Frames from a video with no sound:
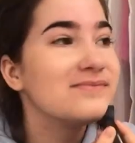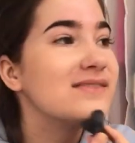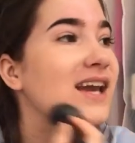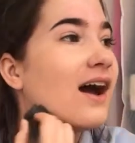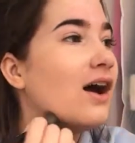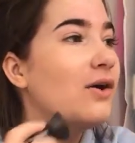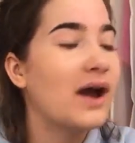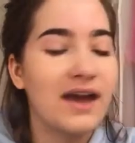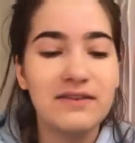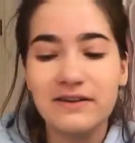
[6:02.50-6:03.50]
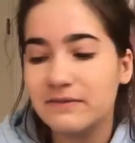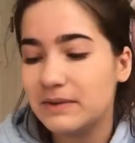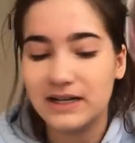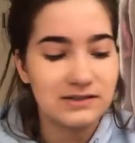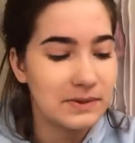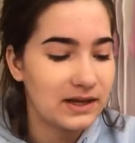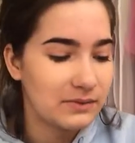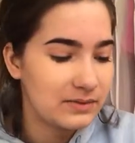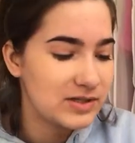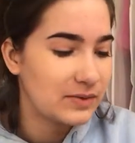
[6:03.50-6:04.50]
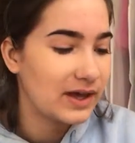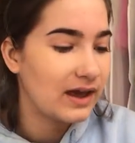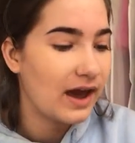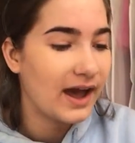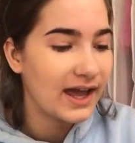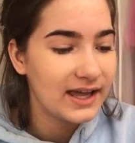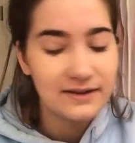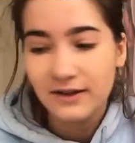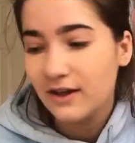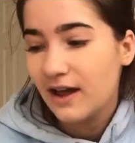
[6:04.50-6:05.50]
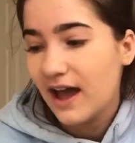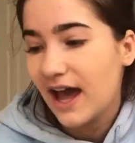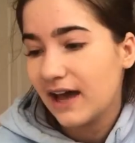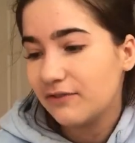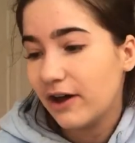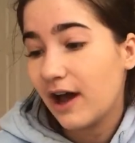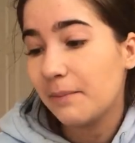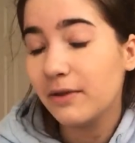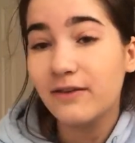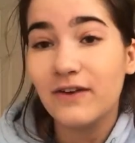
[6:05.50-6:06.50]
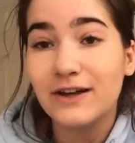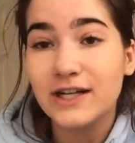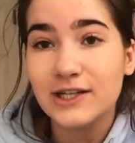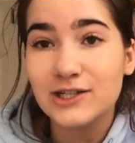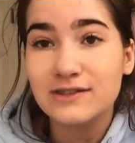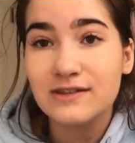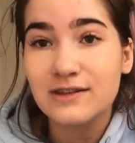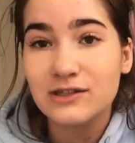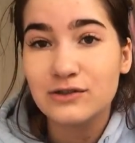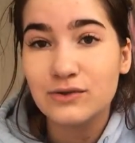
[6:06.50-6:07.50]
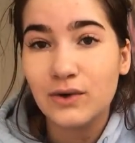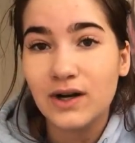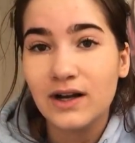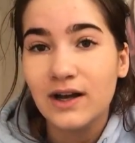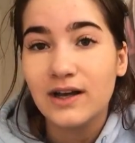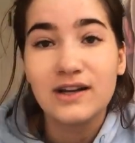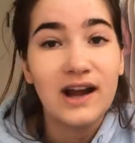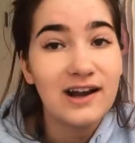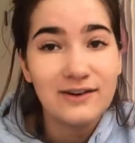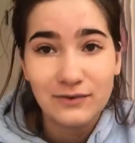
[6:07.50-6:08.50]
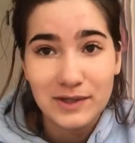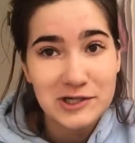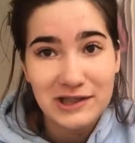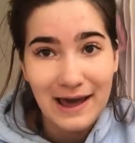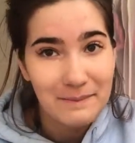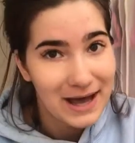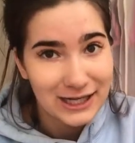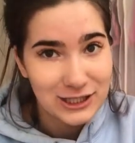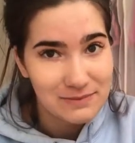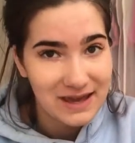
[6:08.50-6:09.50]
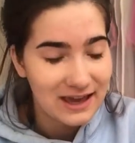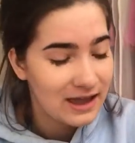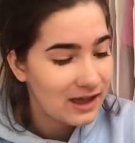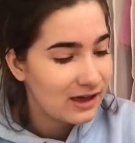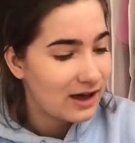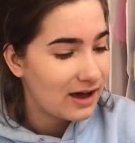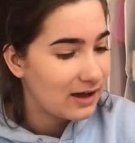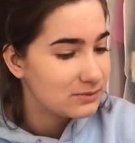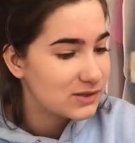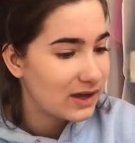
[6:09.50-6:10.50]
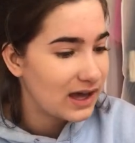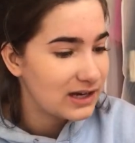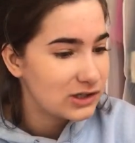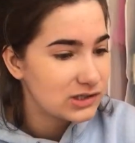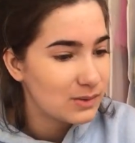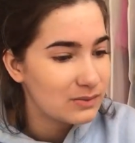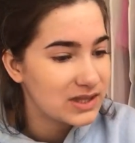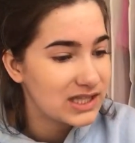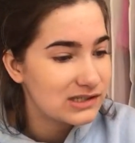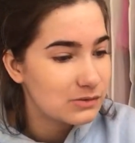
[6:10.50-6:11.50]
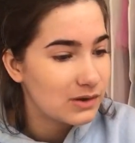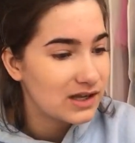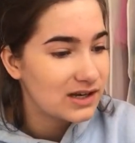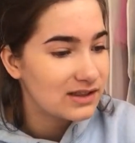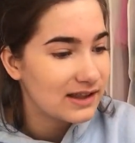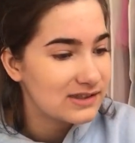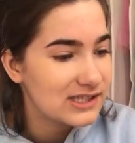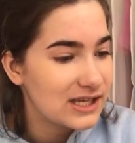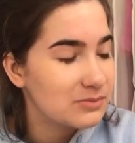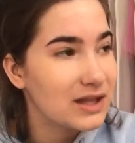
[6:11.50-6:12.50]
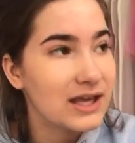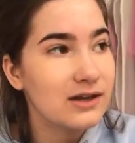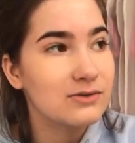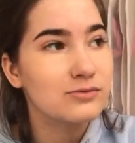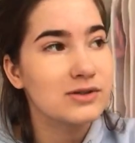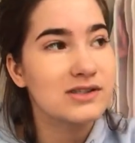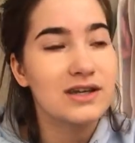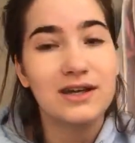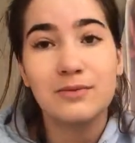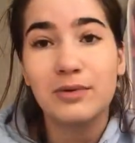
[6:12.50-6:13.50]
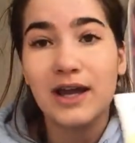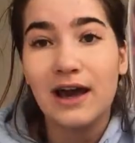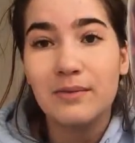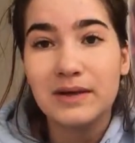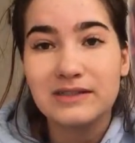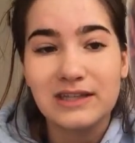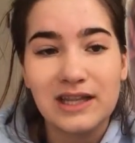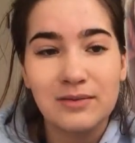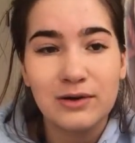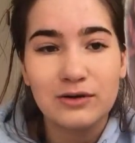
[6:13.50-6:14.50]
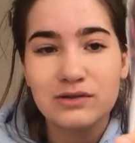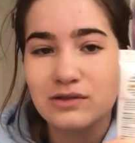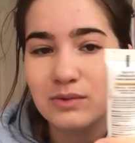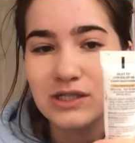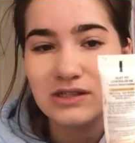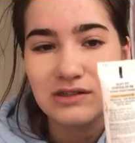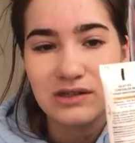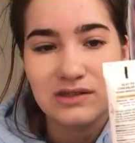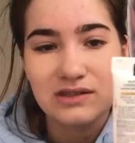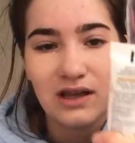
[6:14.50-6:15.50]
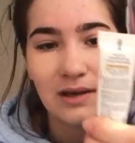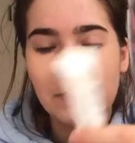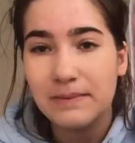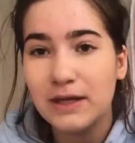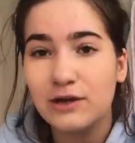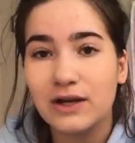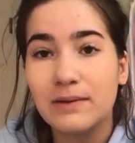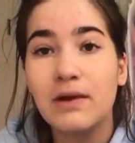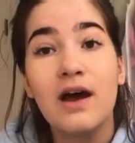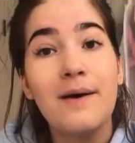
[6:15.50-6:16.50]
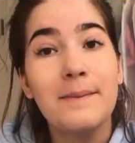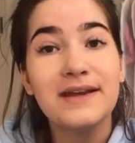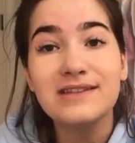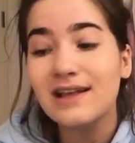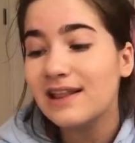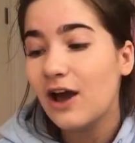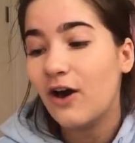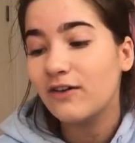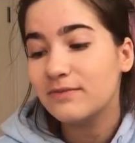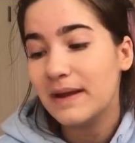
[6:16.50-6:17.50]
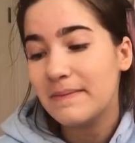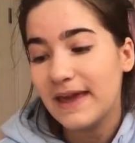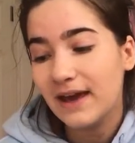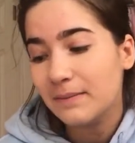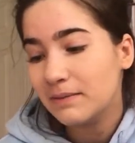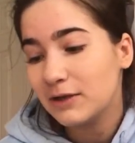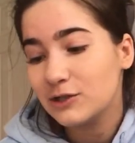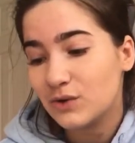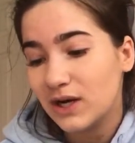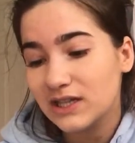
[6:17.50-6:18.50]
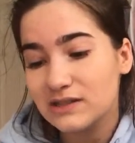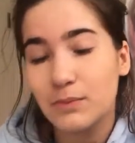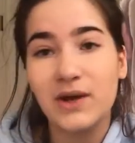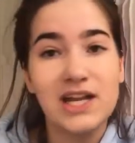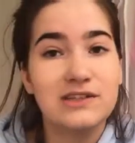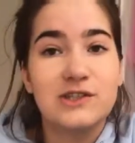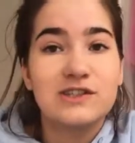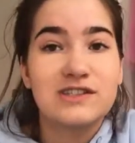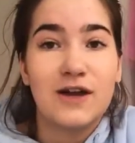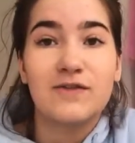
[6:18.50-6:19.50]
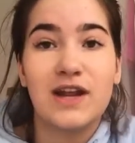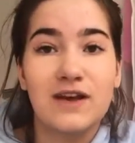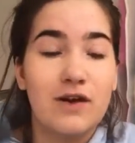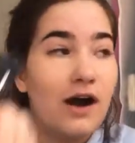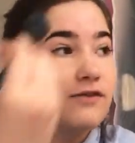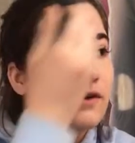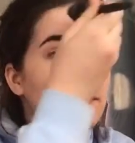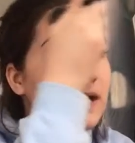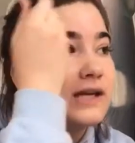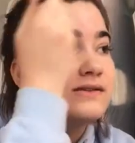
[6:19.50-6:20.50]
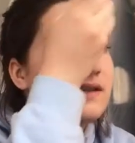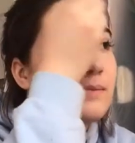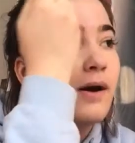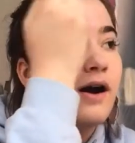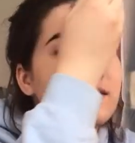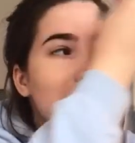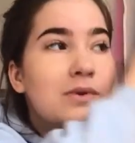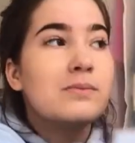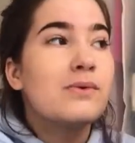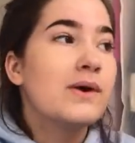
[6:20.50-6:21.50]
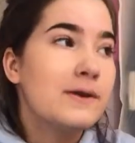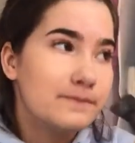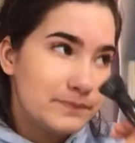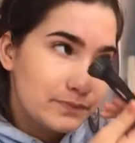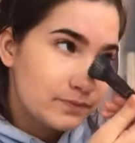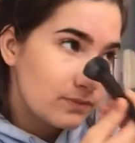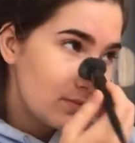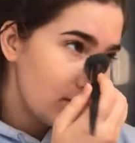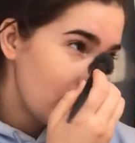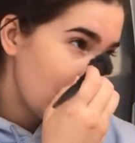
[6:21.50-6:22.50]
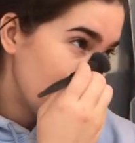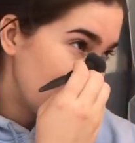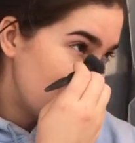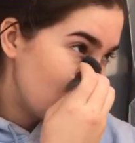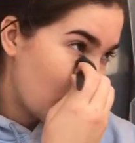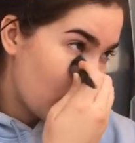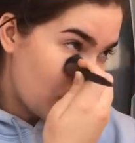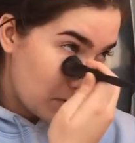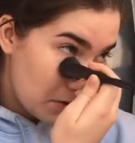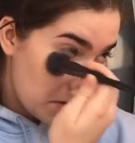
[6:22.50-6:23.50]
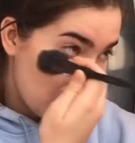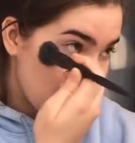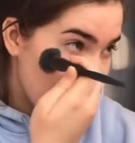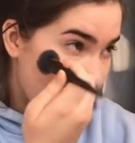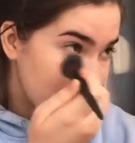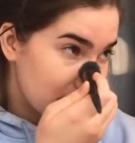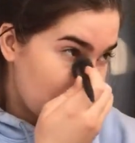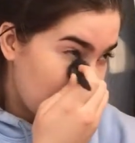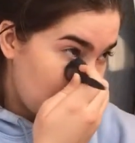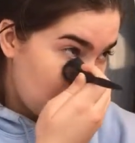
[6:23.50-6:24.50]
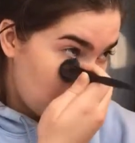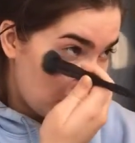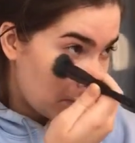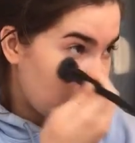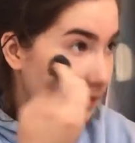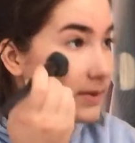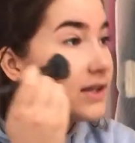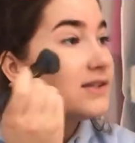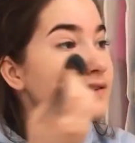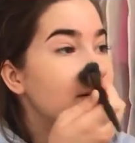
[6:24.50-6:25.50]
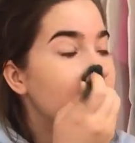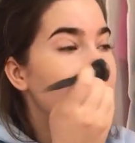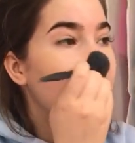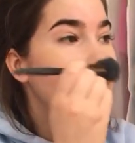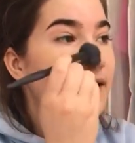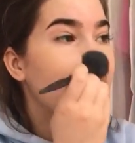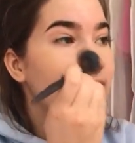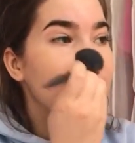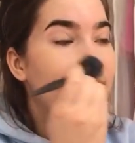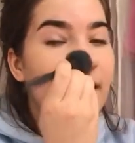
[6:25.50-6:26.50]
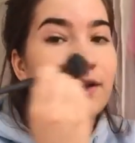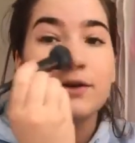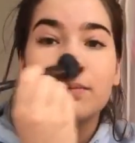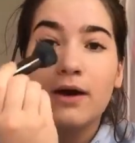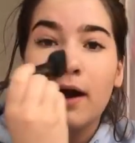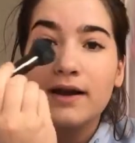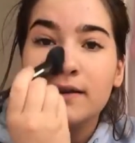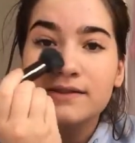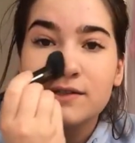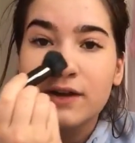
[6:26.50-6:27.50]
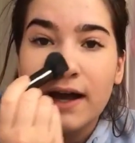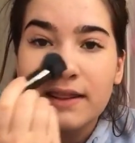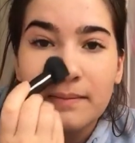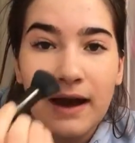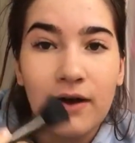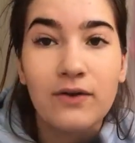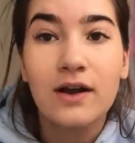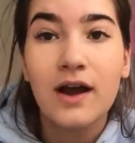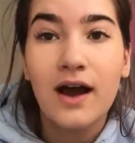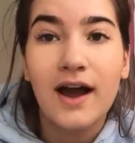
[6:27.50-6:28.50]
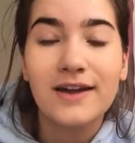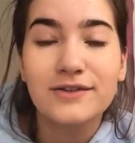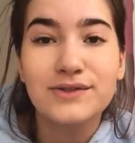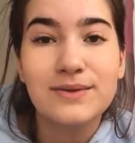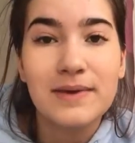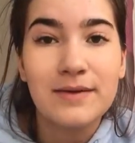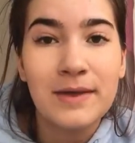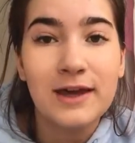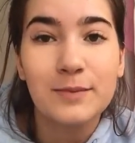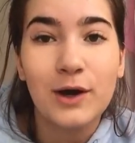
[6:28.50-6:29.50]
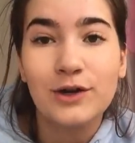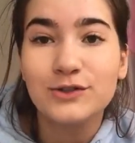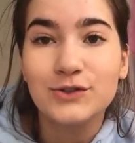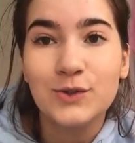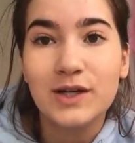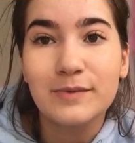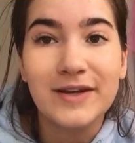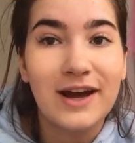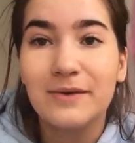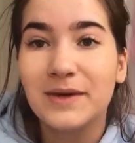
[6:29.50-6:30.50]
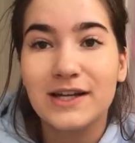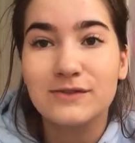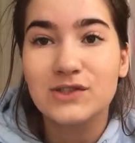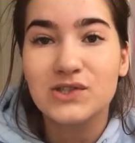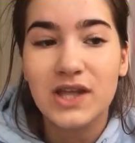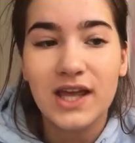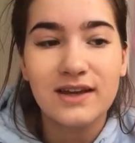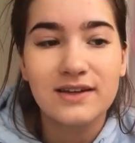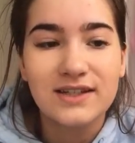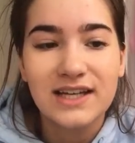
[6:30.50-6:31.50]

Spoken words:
Yeah. Oh, I haven't even been explaining what I'm doing. I have a couple of foundations in this drawer, none of which that match me. So I kind of just went with this one that seemed like it wasn't going to break out my skin the most, which is just a BB cream. Basically, all of my makeup in my drawer at this point is just stuff that I got from an Etsy box at one point. So that's pretty cool. I mean, that's a good way to like get new products and try them out. I used to be a makeup connoisseur, but now I'm kind of just like,